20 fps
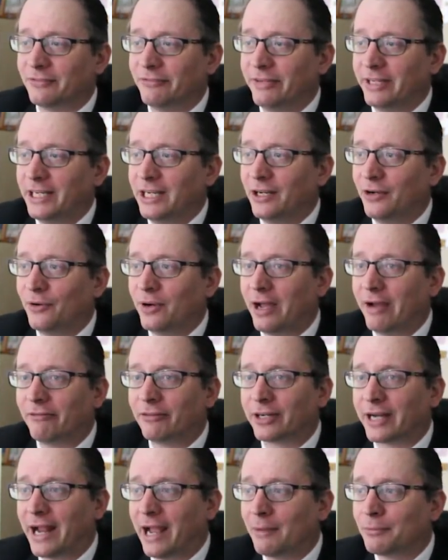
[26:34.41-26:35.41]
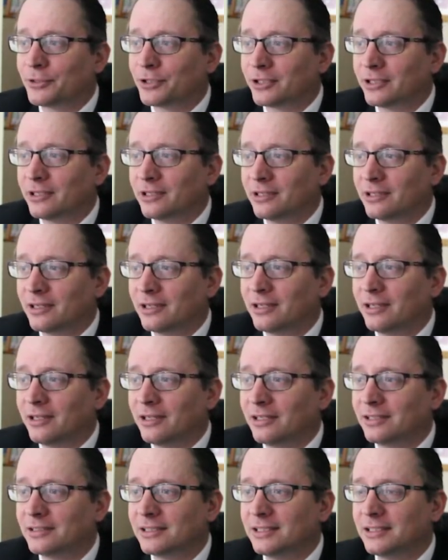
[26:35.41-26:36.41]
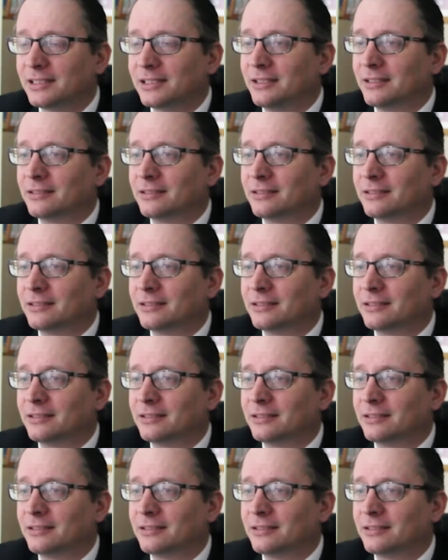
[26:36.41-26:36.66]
video ever captured exists.